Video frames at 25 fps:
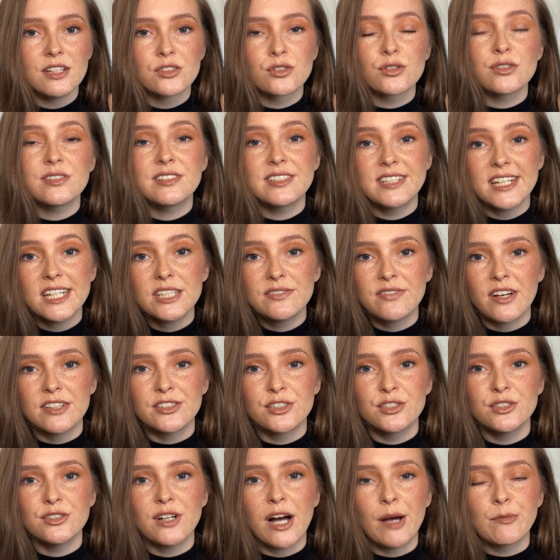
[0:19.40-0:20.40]
So in today's
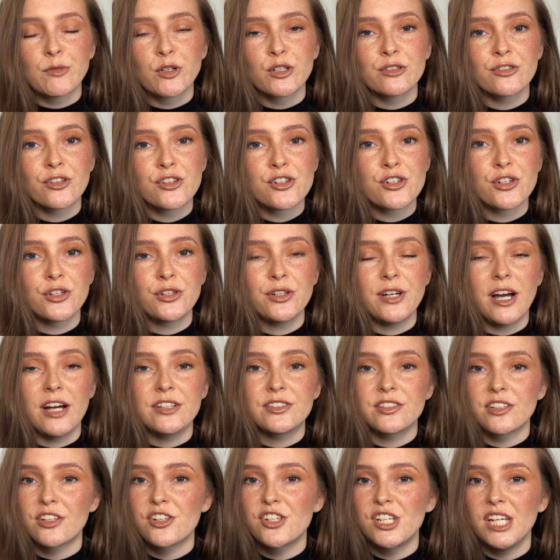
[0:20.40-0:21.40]
video, I'm going to show you how
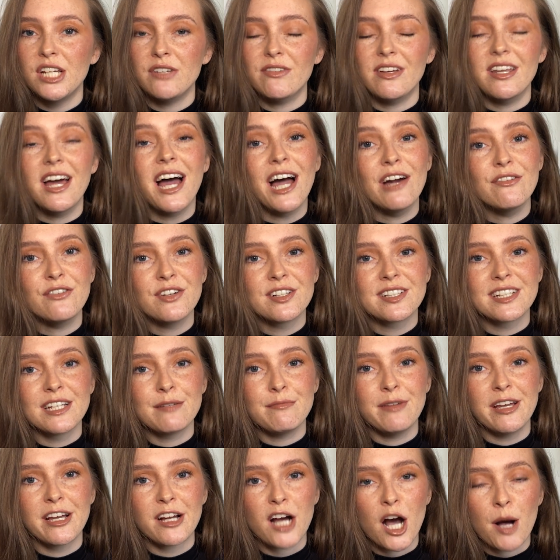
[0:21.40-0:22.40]
to achieve an everyday
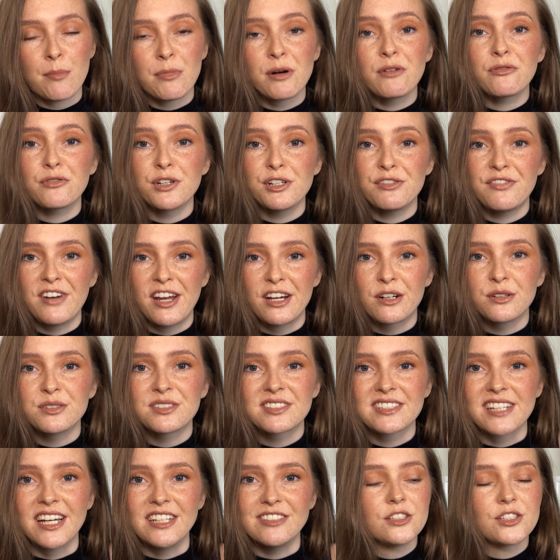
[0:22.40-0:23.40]
makeup for freckled
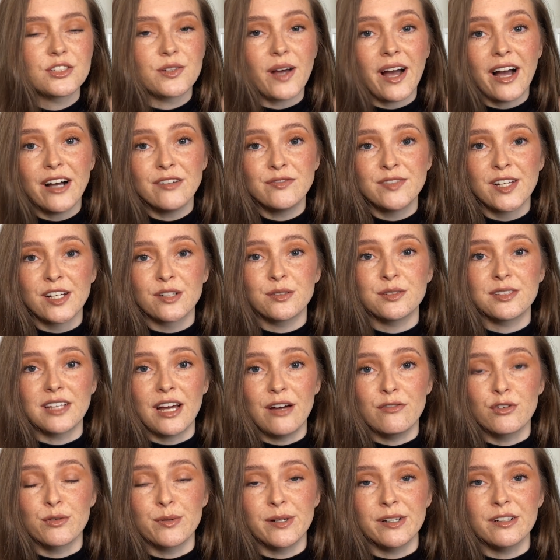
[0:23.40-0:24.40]
skin. So I have freckles
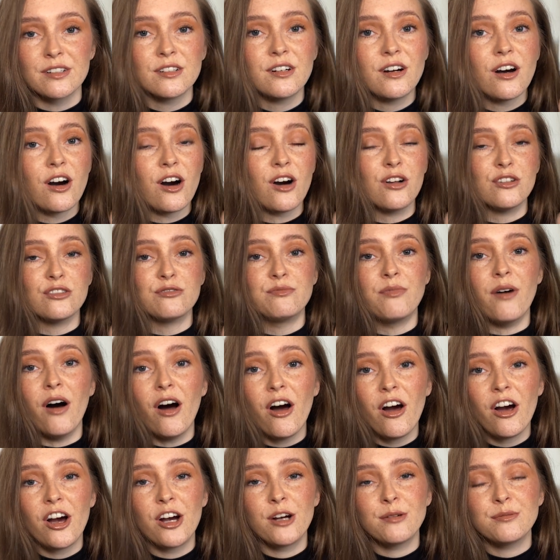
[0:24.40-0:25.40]
everywhere. All over my
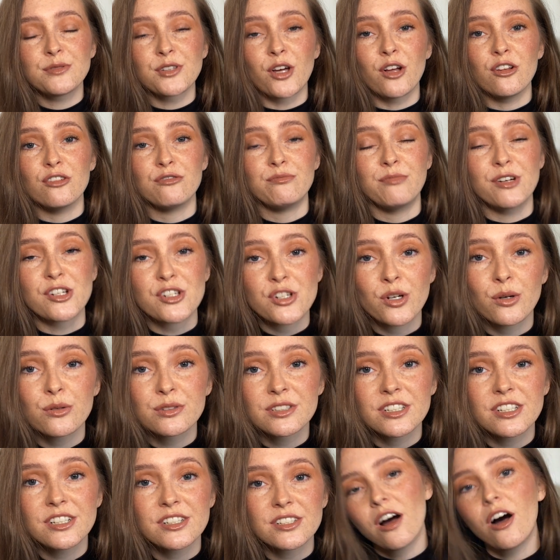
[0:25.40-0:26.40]
arms, all over my
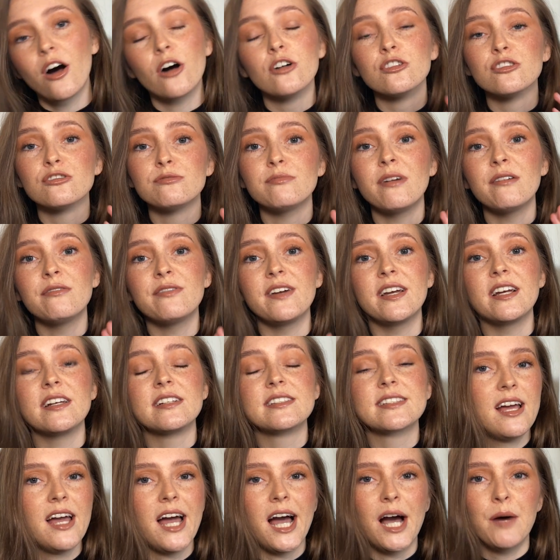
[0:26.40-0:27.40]
shoulders, all over my
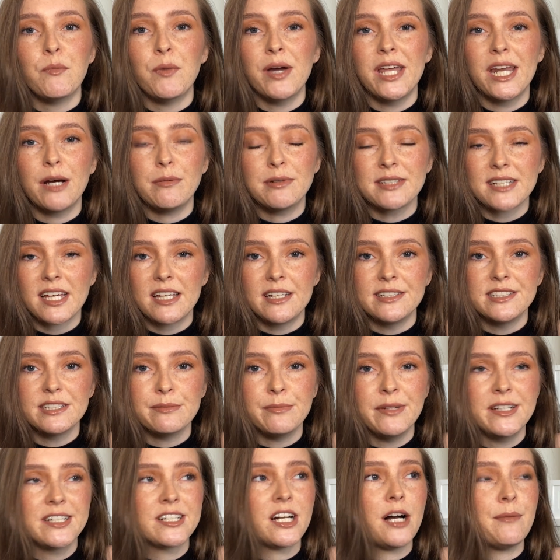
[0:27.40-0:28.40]
face. And when I was getting into
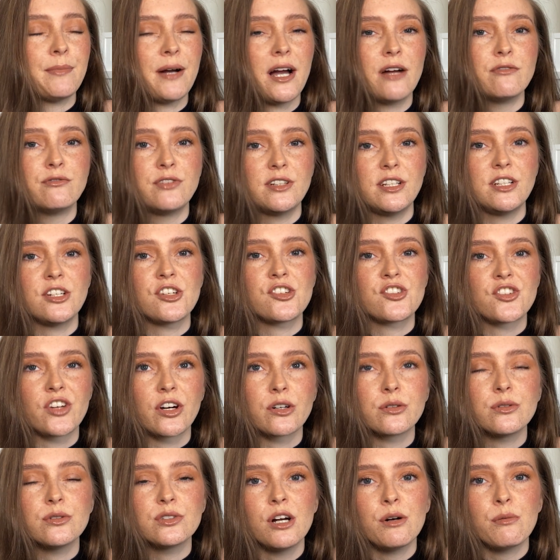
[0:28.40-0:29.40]
makeup, I really
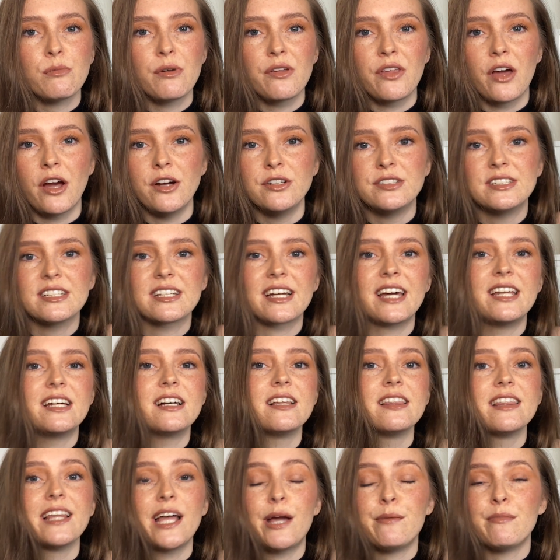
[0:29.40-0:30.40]
struggled with how to kind
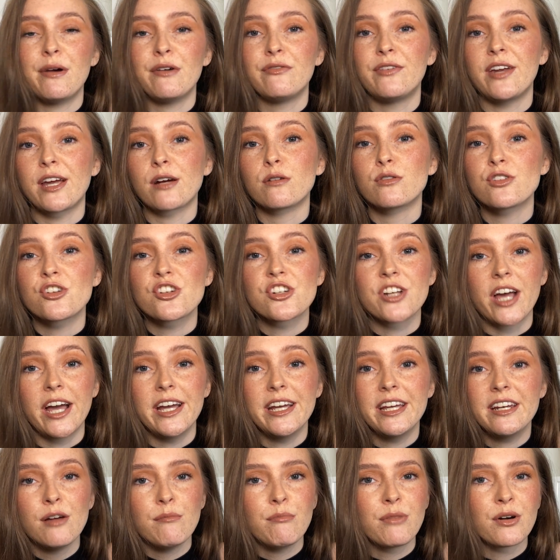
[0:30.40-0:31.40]
of let my freckles
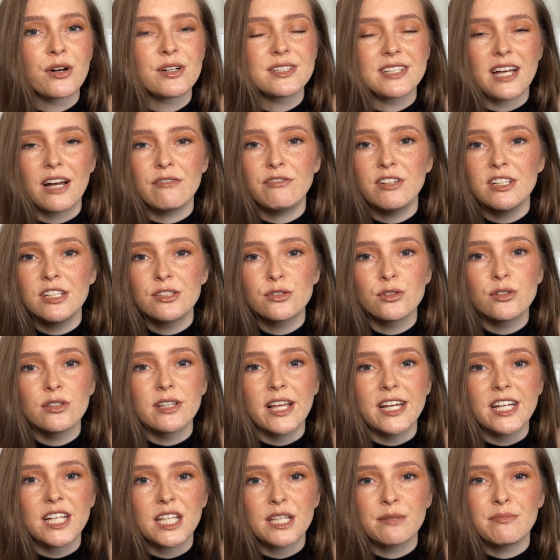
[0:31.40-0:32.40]
shine because I really do
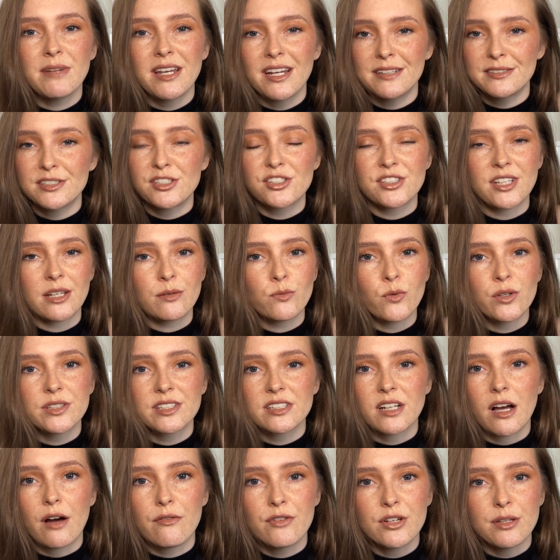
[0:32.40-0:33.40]
like them and I just didn't want to
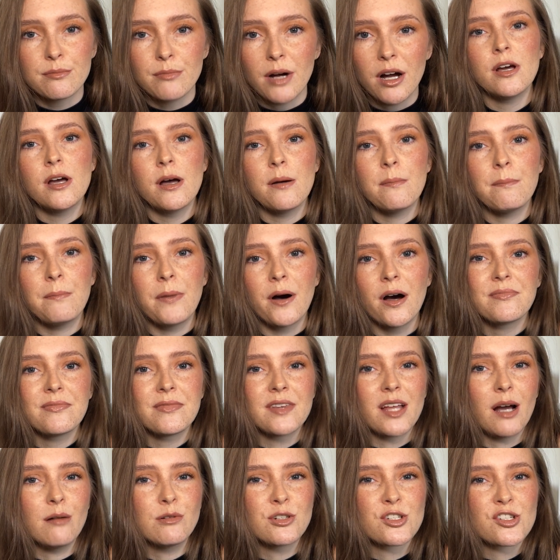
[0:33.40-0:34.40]
cover them up. But
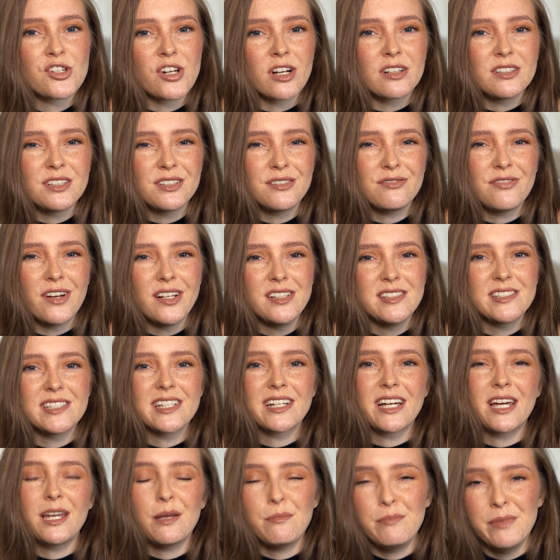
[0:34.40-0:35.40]
I was struggling finding a
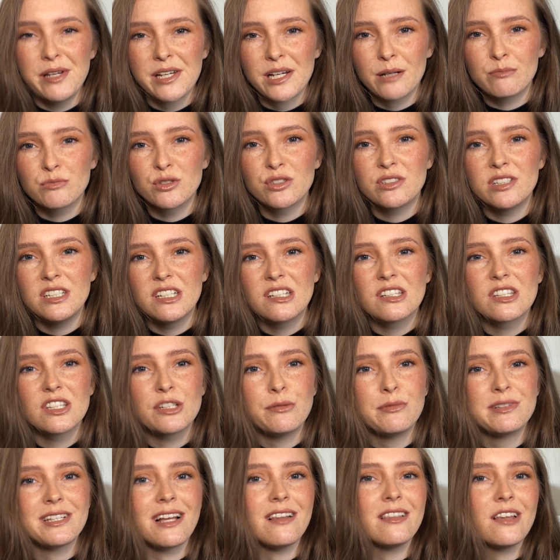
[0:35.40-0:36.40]
kind of makeup routine that
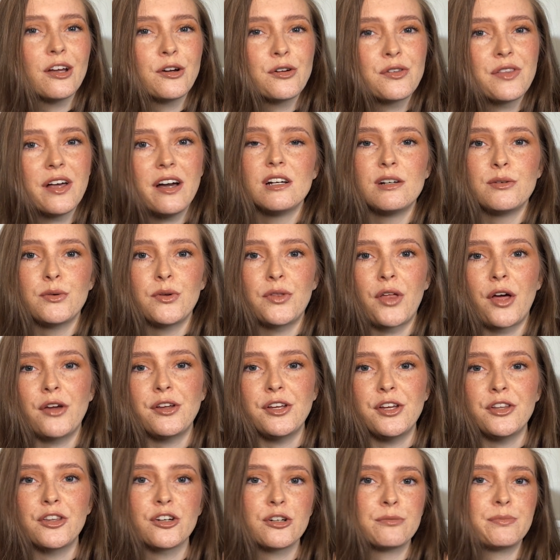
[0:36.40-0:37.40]
would allow that without
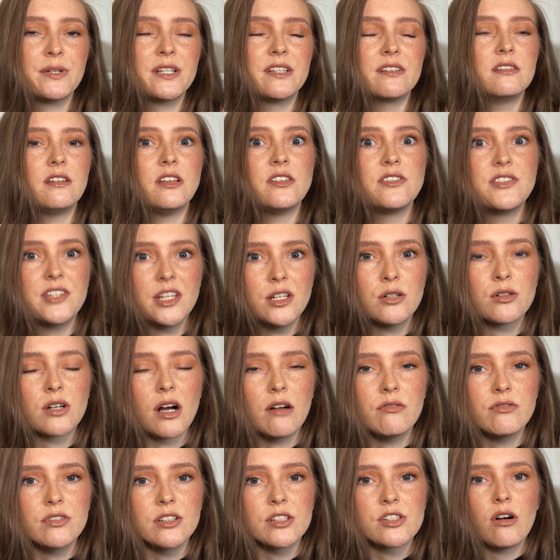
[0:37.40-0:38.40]
either being zero
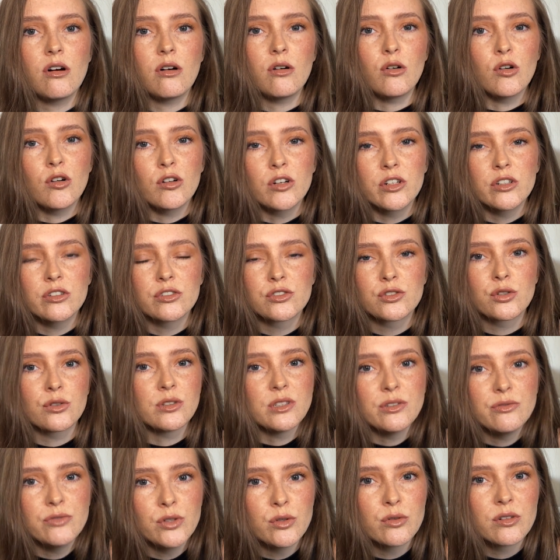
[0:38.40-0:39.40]
coverage or
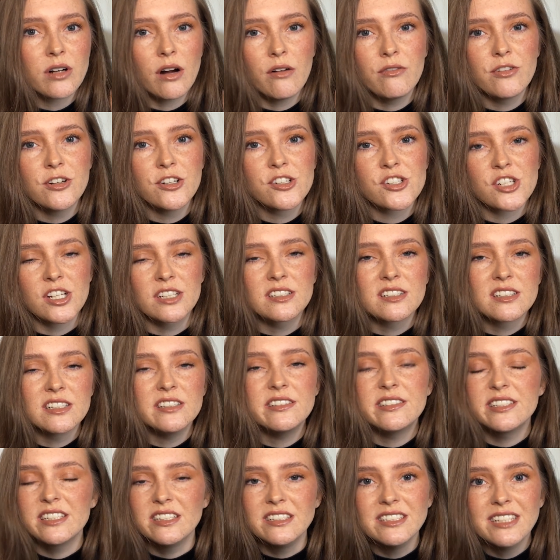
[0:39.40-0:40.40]
totally full coverage and
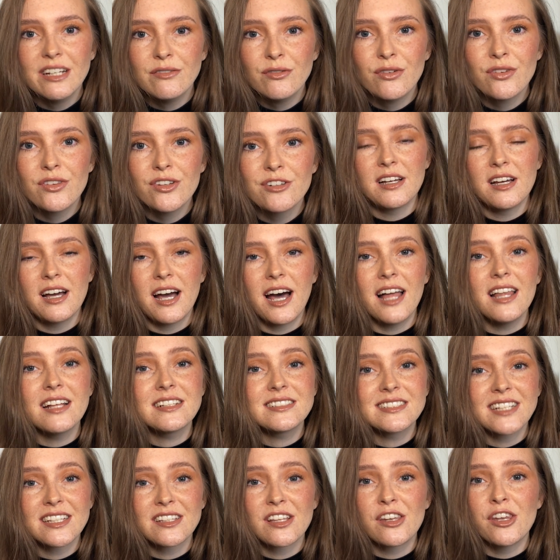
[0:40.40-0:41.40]
concealing everything. I like to
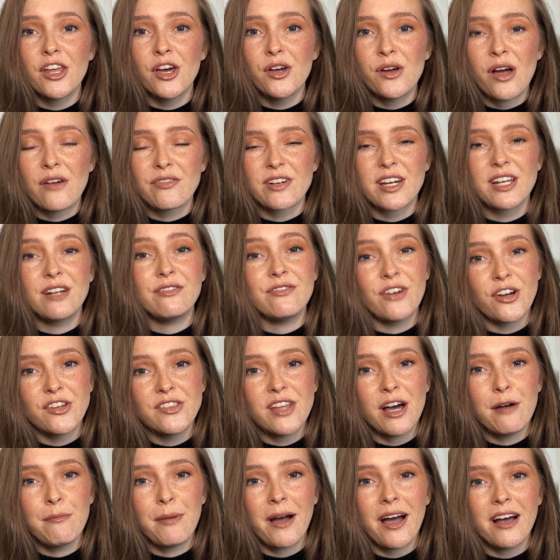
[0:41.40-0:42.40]
think that now I've kind of found
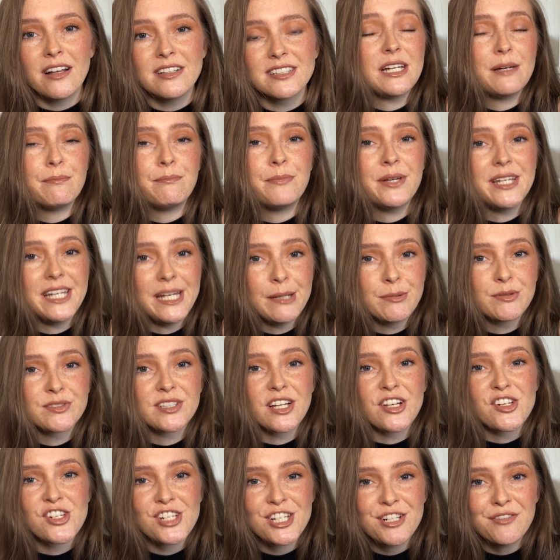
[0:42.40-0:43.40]
that balance and I've been able to
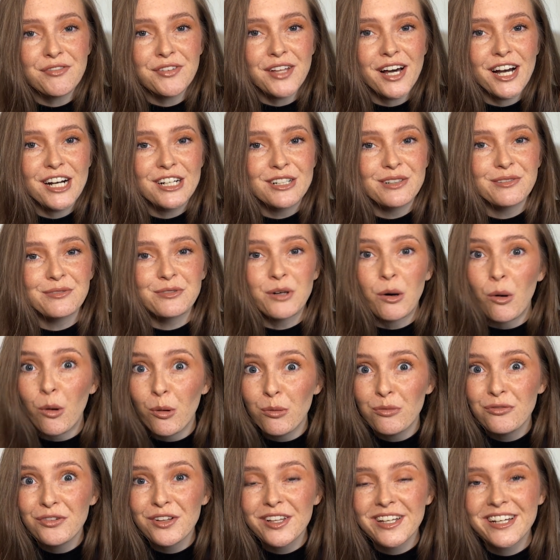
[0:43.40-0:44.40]
achieve that,
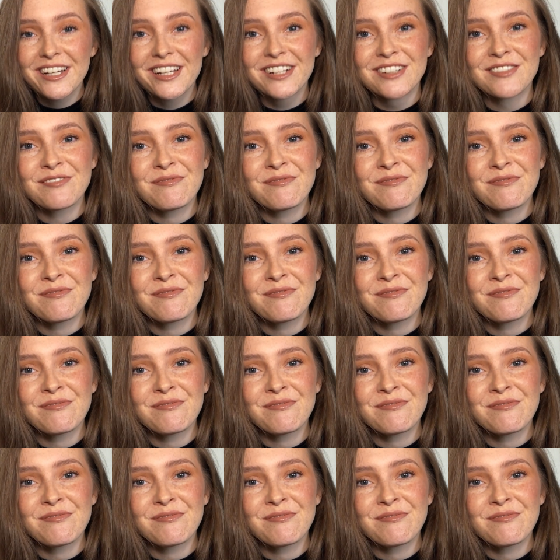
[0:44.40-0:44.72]
hopefully.